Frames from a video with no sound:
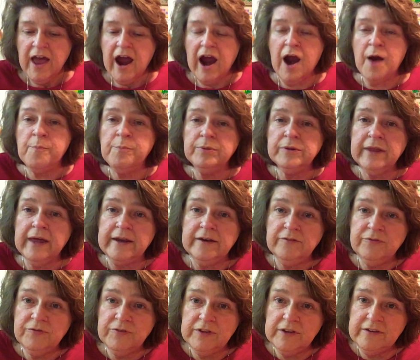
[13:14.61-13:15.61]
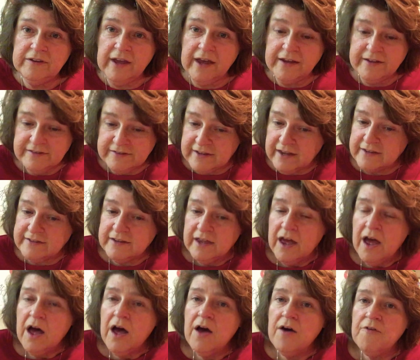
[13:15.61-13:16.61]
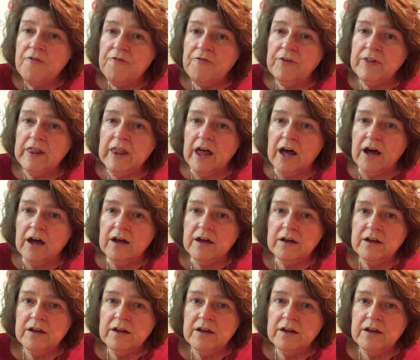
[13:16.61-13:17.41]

Our blend for the day says FLA.